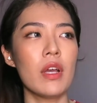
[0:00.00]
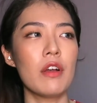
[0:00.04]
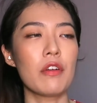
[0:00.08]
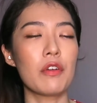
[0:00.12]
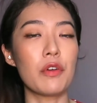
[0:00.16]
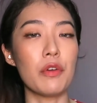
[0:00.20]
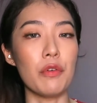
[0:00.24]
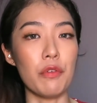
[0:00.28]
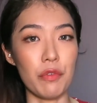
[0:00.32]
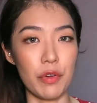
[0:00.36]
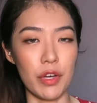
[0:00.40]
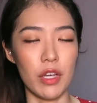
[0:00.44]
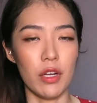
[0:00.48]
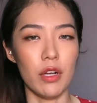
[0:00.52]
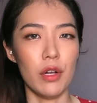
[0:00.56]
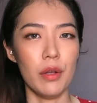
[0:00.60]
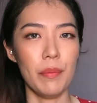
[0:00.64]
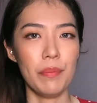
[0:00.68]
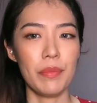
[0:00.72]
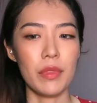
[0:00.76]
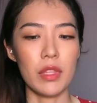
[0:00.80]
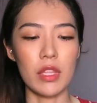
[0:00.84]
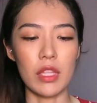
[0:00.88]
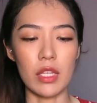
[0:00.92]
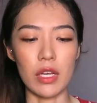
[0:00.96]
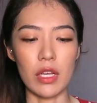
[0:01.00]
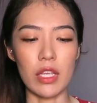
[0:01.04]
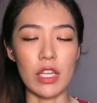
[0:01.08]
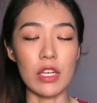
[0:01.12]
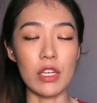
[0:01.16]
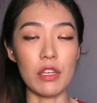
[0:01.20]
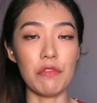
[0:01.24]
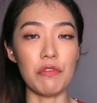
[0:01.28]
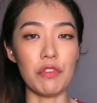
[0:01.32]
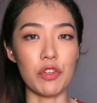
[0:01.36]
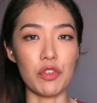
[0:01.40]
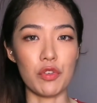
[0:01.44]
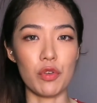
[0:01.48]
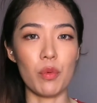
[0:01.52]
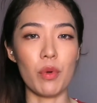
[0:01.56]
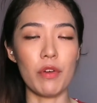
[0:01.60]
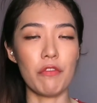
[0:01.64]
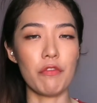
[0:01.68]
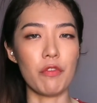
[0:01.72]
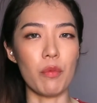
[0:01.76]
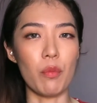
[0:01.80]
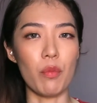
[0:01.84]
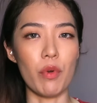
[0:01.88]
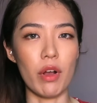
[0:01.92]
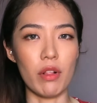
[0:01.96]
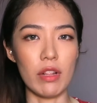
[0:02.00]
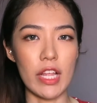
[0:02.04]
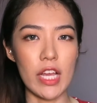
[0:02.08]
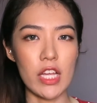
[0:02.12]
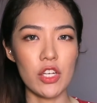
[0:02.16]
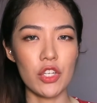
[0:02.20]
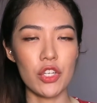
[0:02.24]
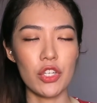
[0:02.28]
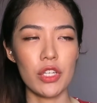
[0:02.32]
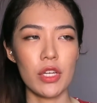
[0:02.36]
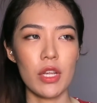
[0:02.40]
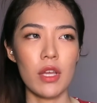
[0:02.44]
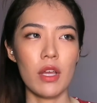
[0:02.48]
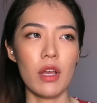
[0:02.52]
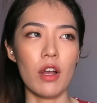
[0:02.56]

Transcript: Korea, the individual one from Wellage.